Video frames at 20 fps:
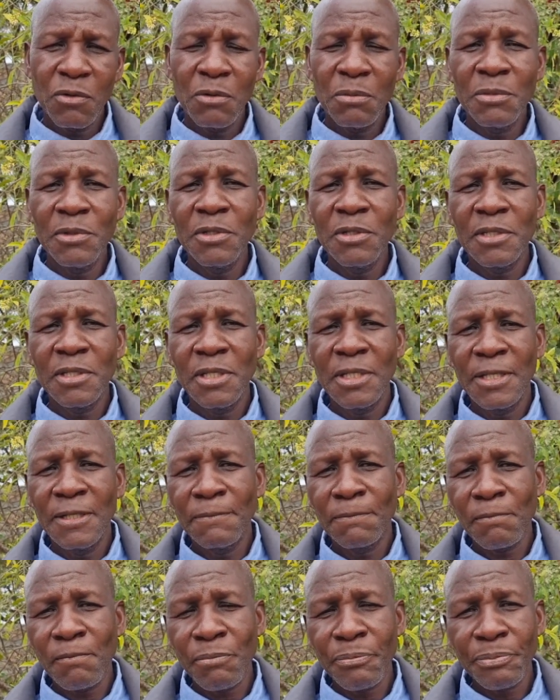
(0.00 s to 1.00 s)
community
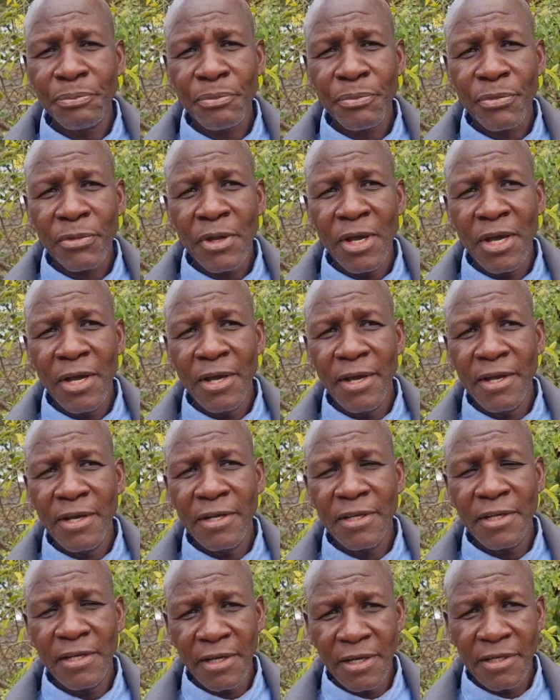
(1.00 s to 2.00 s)

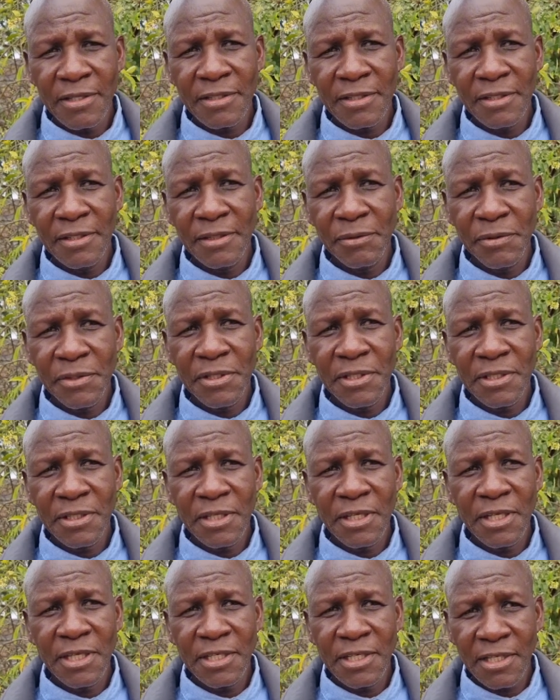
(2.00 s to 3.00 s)
in Kezi, which is
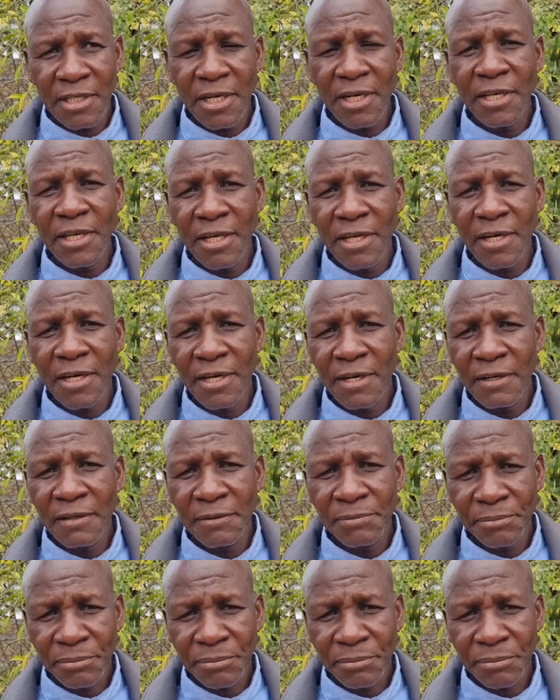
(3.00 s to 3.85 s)
a dry area.